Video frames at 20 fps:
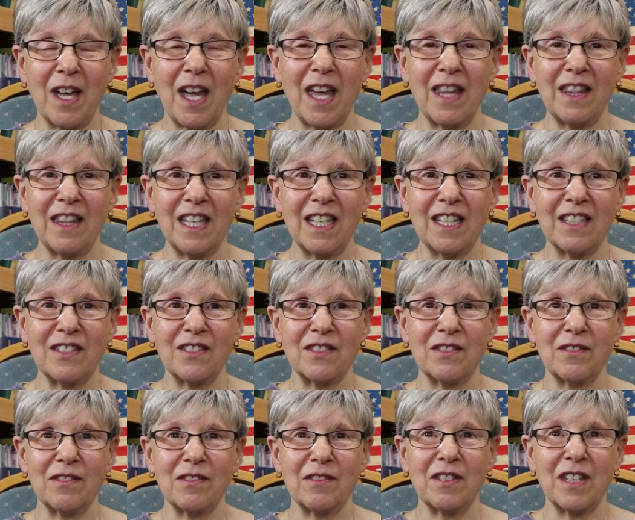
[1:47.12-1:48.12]
I think it's
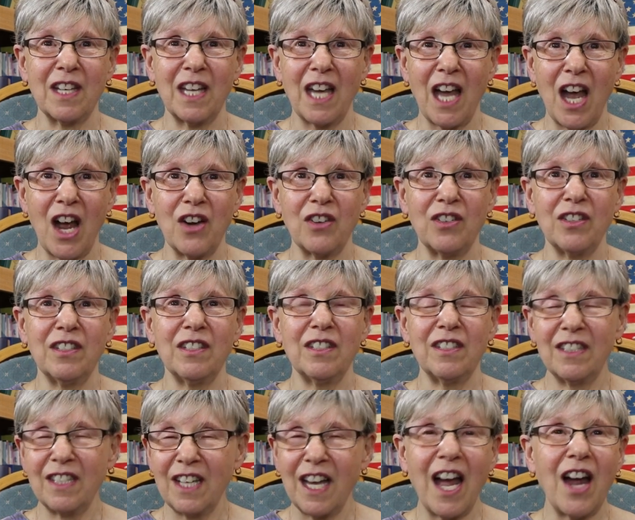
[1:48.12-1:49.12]
the garden,
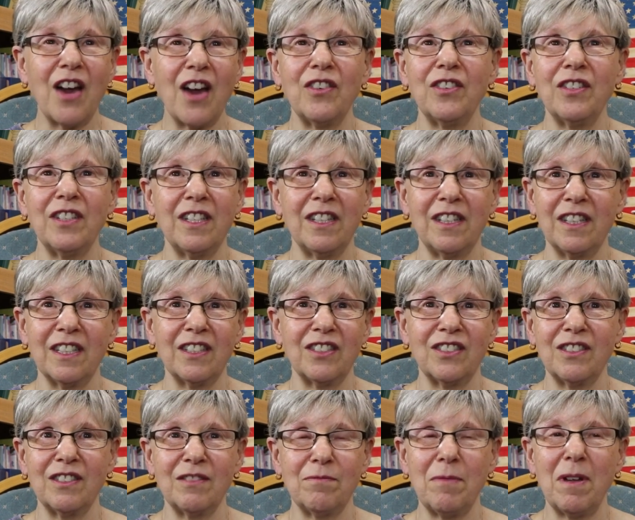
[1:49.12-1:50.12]
the garden, and the
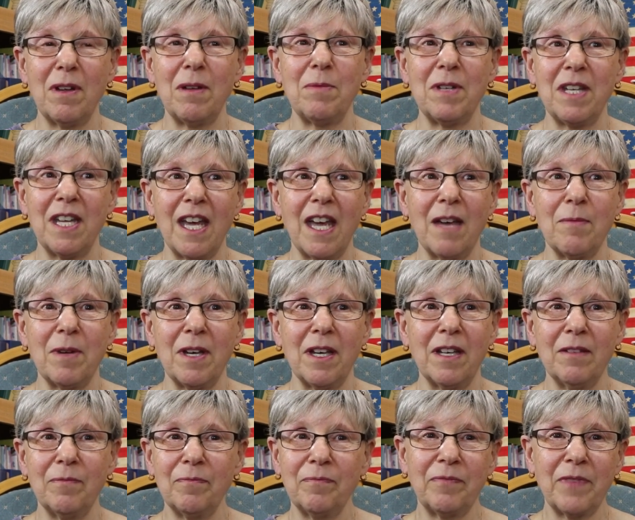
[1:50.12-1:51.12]
maybe Emma.
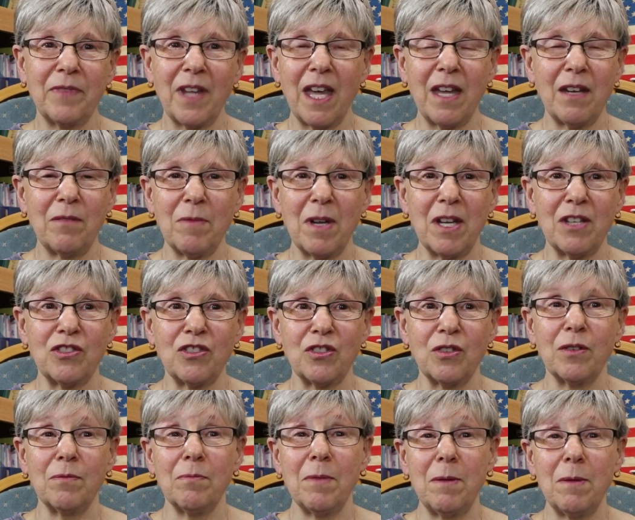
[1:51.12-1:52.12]
I'm not
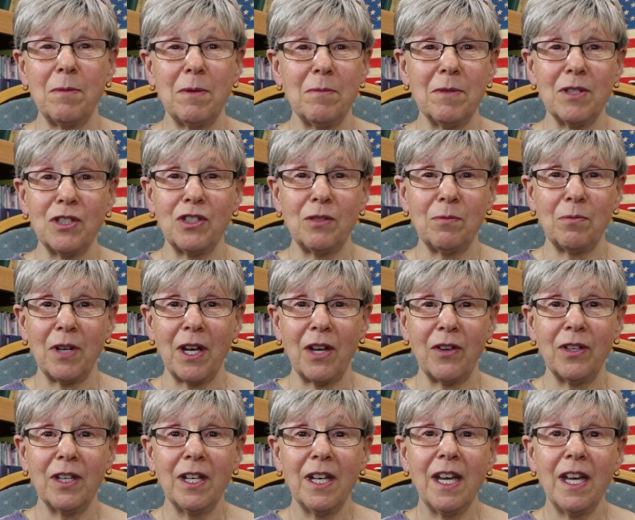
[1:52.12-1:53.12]
sure, and maybe Mister
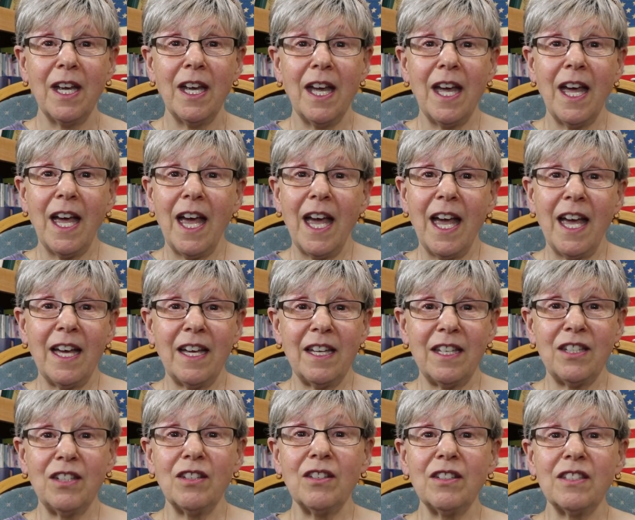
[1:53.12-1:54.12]
Brown.
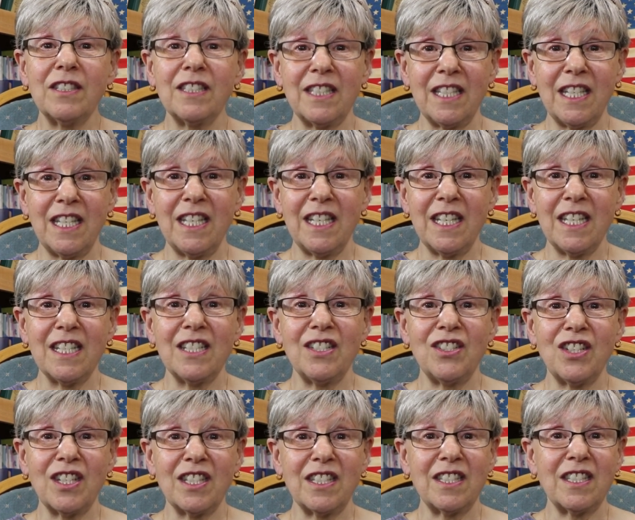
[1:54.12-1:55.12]
You'll see in
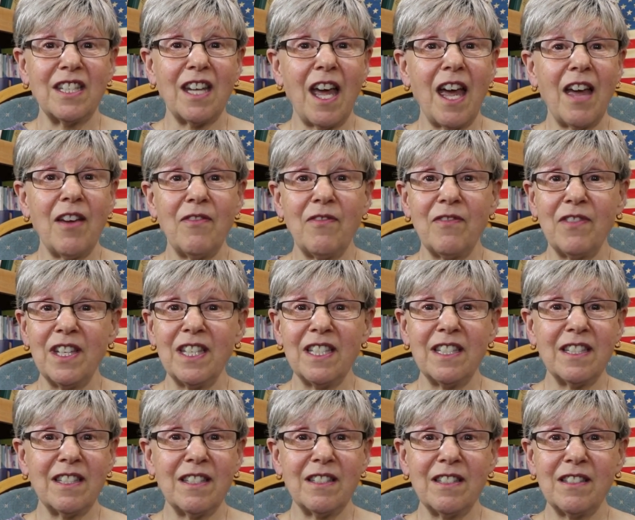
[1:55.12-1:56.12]
just a split,
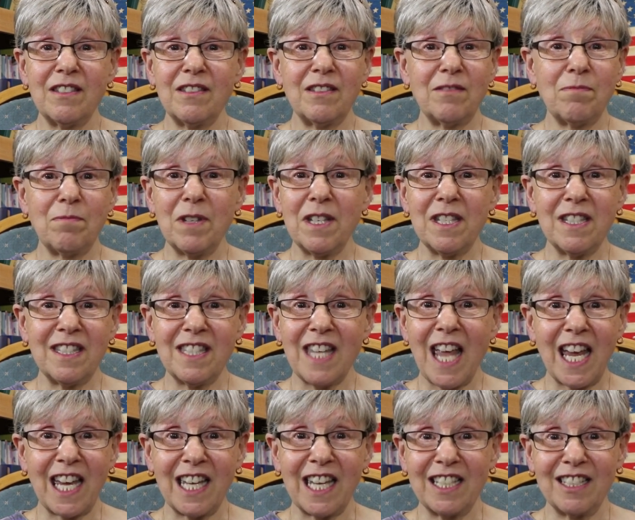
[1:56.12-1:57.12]
split
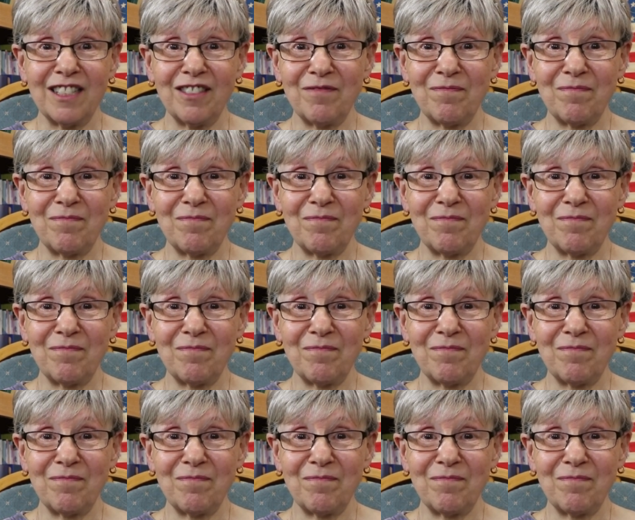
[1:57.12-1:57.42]
second.